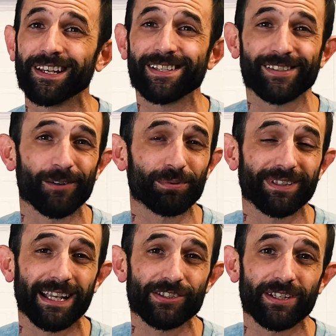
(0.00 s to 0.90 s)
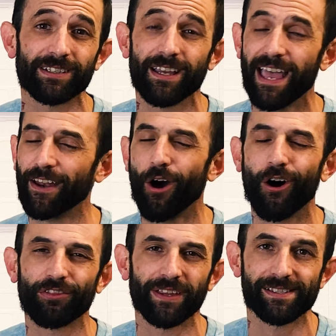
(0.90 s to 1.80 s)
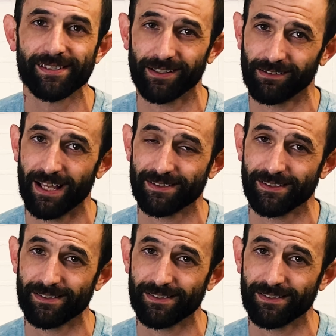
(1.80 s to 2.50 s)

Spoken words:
sun protection, and all things sunglasses.